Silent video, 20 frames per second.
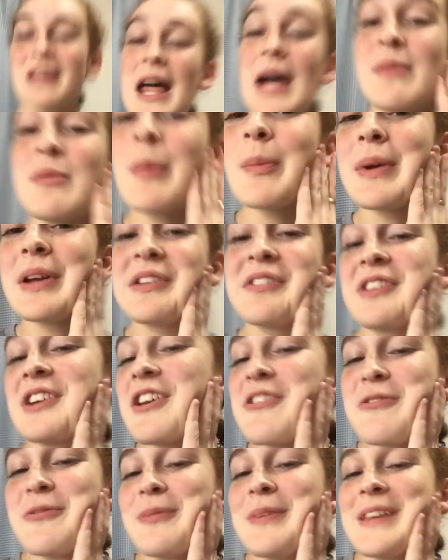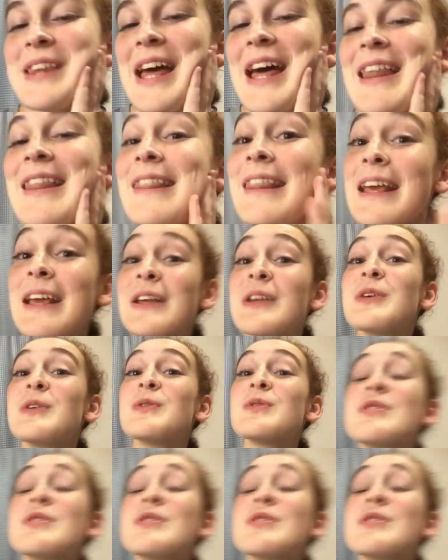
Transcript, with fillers: Lima Bean for giving me that. Thank you